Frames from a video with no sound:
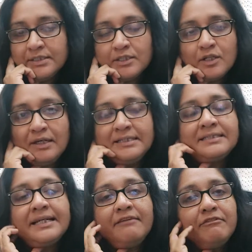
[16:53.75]

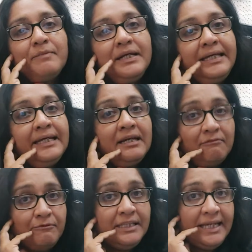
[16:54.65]
scholars and everybody
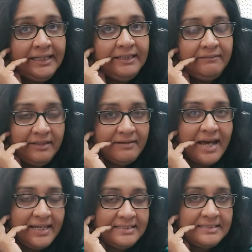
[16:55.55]
with the 83
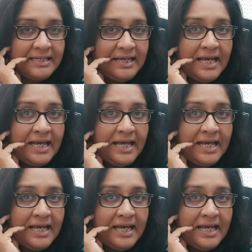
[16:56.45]
riots.